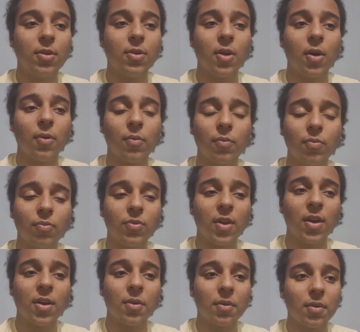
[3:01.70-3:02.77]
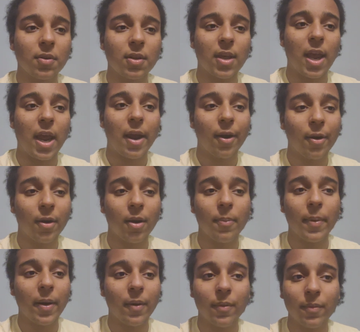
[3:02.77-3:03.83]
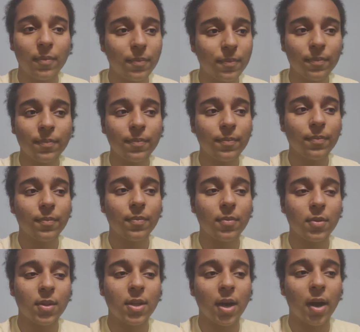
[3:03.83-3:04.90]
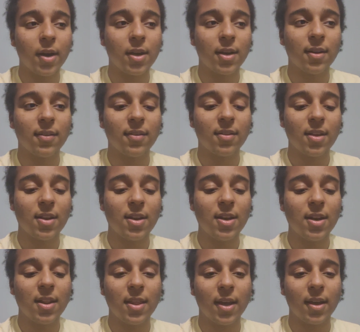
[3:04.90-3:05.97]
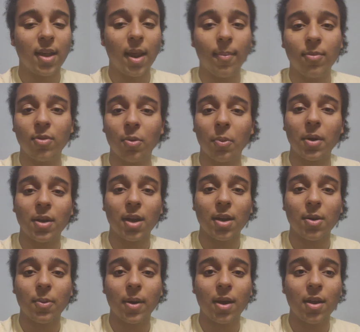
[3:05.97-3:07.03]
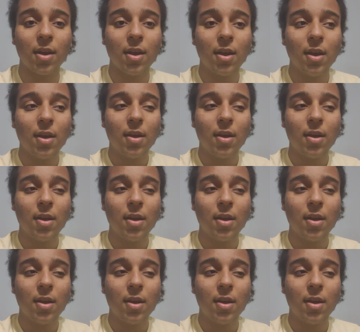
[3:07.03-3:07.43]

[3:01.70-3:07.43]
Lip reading: didn't care about the audience, and they needed that game to win anyway.